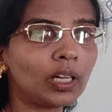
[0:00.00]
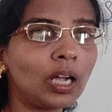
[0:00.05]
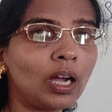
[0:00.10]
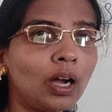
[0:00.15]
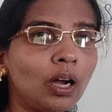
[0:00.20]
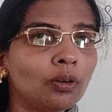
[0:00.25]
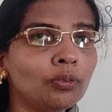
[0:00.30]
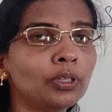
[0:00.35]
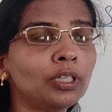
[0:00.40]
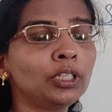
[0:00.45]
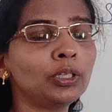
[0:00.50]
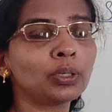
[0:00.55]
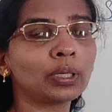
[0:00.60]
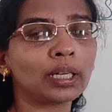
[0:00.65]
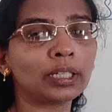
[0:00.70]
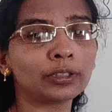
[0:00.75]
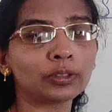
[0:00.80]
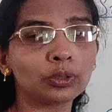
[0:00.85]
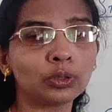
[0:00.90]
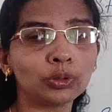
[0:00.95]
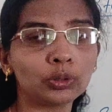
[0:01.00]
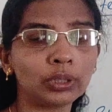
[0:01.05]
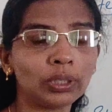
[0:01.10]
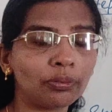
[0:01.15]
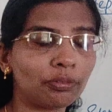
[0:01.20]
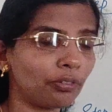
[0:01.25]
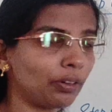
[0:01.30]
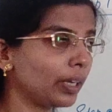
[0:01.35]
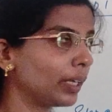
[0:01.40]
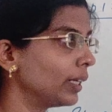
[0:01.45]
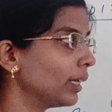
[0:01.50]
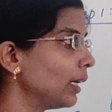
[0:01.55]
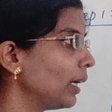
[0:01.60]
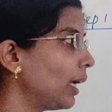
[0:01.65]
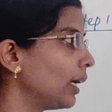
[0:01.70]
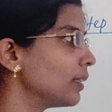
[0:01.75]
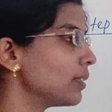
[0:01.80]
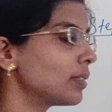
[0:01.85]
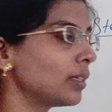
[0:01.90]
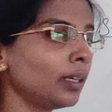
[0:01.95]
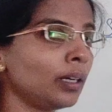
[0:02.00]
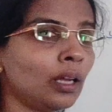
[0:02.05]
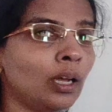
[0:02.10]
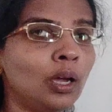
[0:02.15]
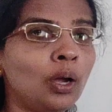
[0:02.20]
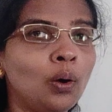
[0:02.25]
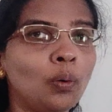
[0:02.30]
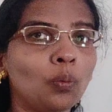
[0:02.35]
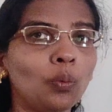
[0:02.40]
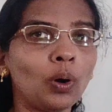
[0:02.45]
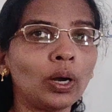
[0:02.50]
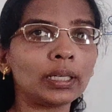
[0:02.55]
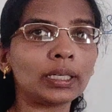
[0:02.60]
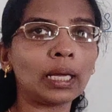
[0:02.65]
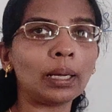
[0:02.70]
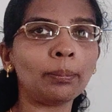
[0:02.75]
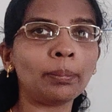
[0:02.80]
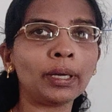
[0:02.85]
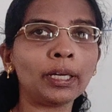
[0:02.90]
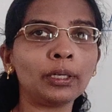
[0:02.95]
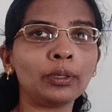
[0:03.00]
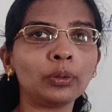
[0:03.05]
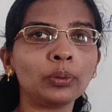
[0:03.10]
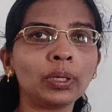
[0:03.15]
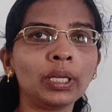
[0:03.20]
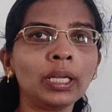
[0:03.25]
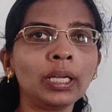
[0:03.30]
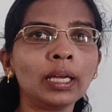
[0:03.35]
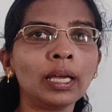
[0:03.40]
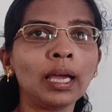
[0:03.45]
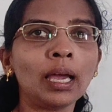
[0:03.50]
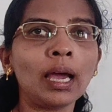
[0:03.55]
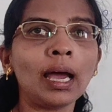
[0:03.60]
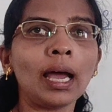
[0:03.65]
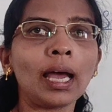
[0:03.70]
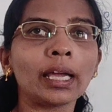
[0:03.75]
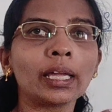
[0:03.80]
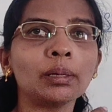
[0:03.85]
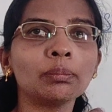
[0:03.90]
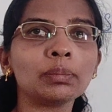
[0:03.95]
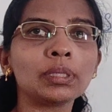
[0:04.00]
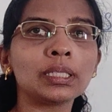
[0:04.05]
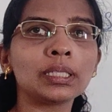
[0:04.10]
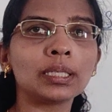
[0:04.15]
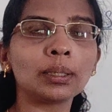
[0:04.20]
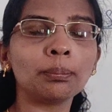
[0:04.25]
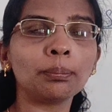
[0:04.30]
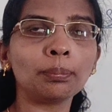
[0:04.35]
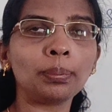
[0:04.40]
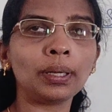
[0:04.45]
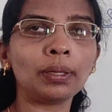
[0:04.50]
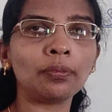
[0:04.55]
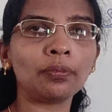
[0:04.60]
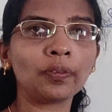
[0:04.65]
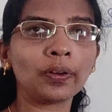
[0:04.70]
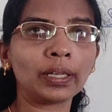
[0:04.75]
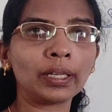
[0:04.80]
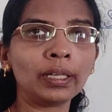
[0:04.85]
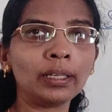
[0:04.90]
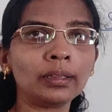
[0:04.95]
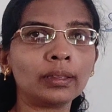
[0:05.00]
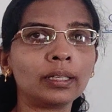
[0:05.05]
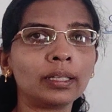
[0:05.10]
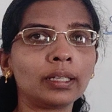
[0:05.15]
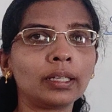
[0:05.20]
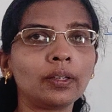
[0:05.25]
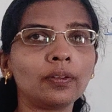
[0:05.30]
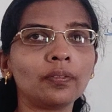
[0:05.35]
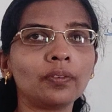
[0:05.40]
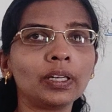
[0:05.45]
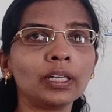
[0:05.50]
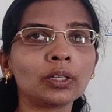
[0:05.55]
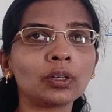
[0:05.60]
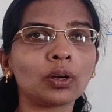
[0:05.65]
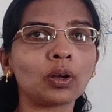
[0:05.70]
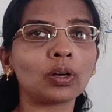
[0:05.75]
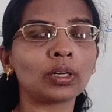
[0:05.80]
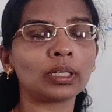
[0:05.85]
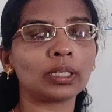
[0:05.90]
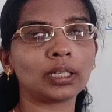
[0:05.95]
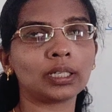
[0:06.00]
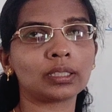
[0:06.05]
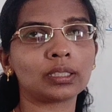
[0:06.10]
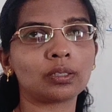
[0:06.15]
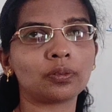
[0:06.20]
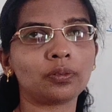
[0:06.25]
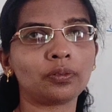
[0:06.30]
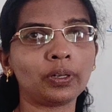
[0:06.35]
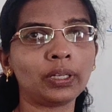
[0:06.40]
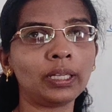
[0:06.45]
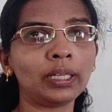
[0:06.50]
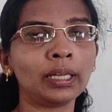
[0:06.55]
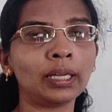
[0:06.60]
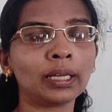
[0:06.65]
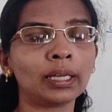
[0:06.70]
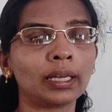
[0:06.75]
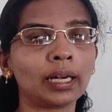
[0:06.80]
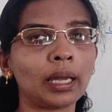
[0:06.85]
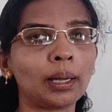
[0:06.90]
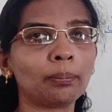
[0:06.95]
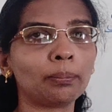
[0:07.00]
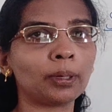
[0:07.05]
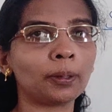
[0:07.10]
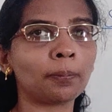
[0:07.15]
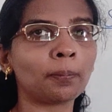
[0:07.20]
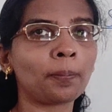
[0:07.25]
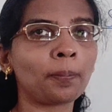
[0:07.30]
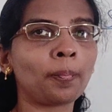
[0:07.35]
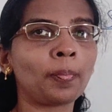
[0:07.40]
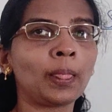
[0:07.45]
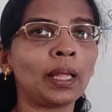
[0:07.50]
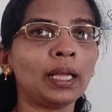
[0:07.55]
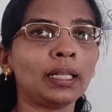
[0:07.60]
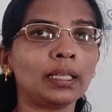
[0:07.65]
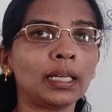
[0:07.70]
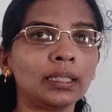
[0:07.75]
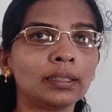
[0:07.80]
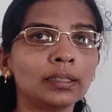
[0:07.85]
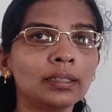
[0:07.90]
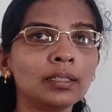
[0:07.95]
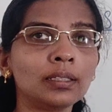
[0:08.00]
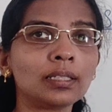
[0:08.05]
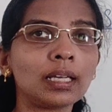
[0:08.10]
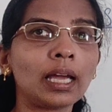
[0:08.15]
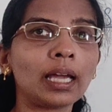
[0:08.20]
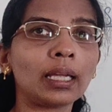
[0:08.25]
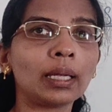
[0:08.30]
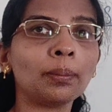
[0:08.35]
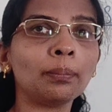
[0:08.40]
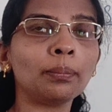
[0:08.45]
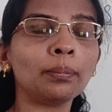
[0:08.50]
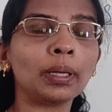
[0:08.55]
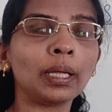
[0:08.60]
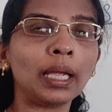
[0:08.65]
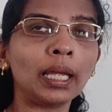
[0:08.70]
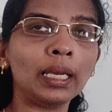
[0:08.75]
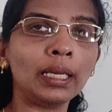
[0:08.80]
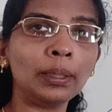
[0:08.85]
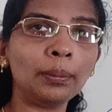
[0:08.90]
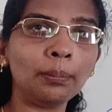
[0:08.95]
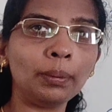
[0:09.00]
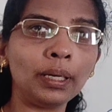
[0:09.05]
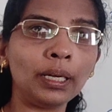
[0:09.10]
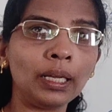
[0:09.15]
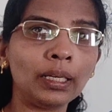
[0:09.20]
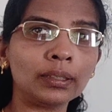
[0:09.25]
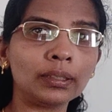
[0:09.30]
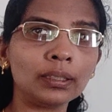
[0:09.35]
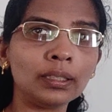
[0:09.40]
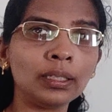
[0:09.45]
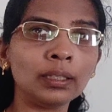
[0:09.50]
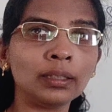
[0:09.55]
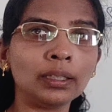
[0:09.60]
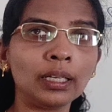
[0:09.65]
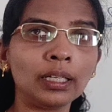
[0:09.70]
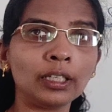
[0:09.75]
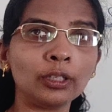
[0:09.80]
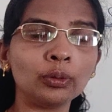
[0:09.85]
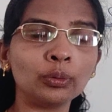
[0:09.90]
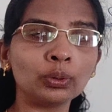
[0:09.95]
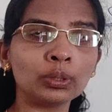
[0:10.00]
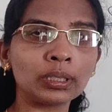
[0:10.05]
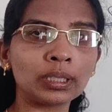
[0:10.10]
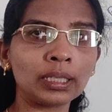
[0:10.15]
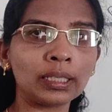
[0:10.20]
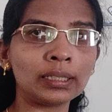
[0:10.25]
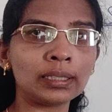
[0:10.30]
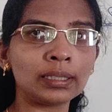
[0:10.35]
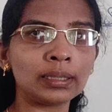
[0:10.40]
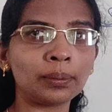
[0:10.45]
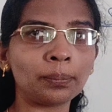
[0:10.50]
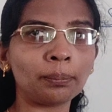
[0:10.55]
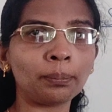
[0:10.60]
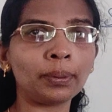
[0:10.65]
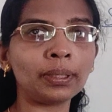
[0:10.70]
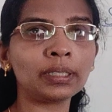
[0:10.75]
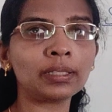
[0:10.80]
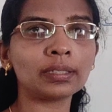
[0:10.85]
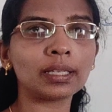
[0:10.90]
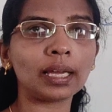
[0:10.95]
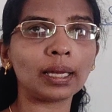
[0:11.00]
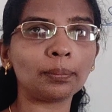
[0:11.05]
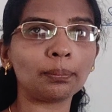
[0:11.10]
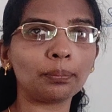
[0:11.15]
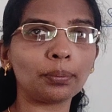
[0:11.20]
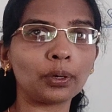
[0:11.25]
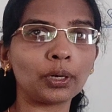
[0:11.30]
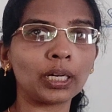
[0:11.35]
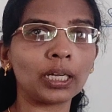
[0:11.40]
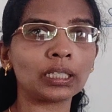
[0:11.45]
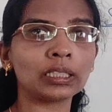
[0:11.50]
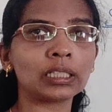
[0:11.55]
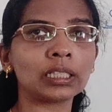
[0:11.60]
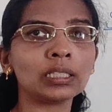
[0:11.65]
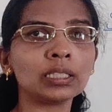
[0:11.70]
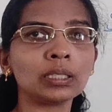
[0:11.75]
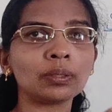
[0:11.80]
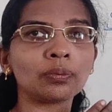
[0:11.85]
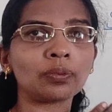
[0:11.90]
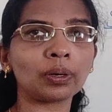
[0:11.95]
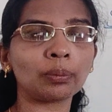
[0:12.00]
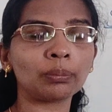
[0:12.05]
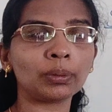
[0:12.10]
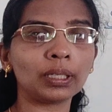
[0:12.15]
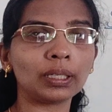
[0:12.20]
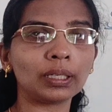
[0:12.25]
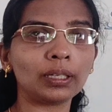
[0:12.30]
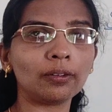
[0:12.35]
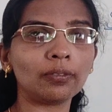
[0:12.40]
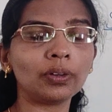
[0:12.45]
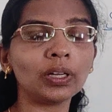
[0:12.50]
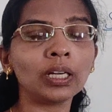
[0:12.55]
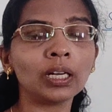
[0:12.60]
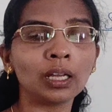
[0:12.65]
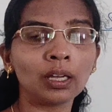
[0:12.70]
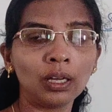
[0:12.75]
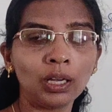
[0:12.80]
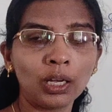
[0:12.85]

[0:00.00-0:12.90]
How will you conclude the final answer? What am I doing? I am simplifying the given context-free grammar. That is, I am eliminating the useless symbols and productions from the given